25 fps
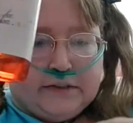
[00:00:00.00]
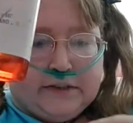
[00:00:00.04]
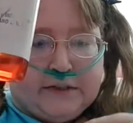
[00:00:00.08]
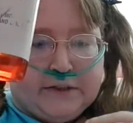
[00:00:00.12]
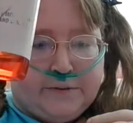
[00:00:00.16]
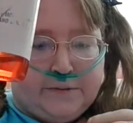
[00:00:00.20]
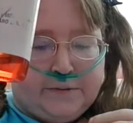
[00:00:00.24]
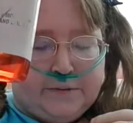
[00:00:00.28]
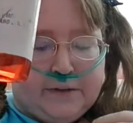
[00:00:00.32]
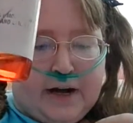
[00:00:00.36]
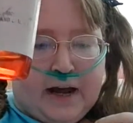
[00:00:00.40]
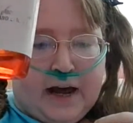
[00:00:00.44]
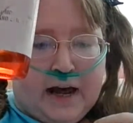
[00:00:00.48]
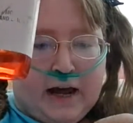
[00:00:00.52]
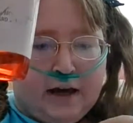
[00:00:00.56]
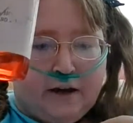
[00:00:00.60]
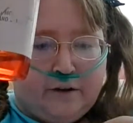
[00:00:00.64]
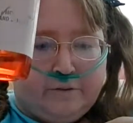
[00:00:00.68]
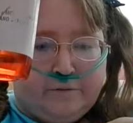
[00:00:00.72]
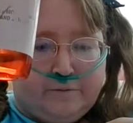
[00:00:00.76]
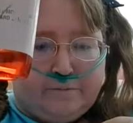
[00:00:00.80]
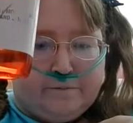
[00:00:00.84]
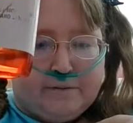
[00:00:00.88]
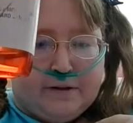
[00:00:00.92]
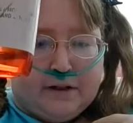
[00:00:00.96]

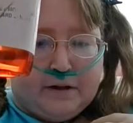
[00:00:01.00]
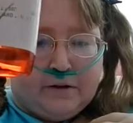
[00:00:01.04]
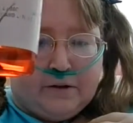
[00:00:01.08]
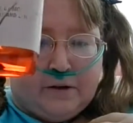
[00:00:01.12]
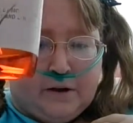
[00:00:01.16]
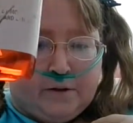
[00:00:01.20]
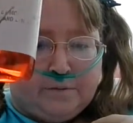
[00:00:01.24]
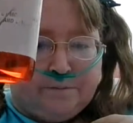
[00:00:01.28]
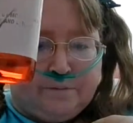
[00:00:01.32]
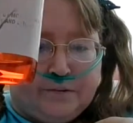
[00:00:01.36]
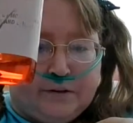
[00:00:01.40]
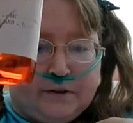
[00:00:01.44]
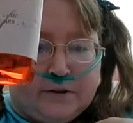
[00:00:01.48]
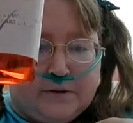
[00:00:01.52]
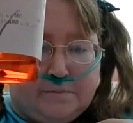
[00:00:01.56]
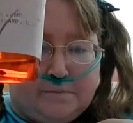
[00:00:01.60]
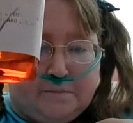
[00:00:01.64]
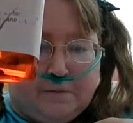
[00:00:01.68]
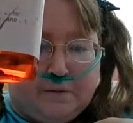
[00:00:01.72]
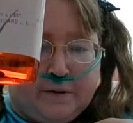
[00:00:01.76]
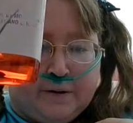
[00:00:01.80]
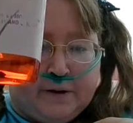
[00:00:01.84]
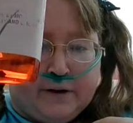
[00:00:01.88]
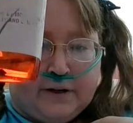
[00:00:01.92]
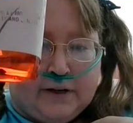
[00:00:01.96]
2.5 milligrams in the
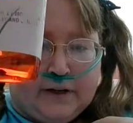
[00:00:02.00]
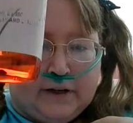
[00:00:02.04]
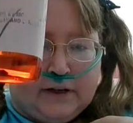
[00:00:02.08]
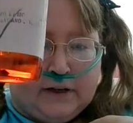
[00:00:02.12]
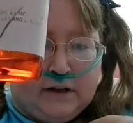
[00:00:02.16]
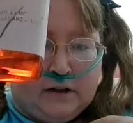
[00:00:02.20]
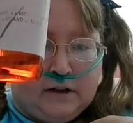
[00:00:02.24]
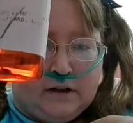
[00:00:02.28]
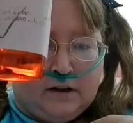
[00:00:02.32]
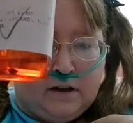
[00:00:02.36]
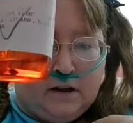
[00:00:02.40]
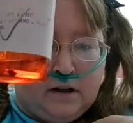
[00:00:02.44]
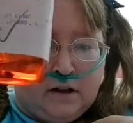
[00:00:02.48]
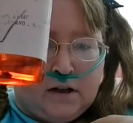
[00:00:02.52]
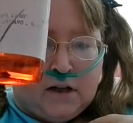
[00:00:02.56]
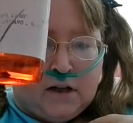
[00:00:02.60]
morning,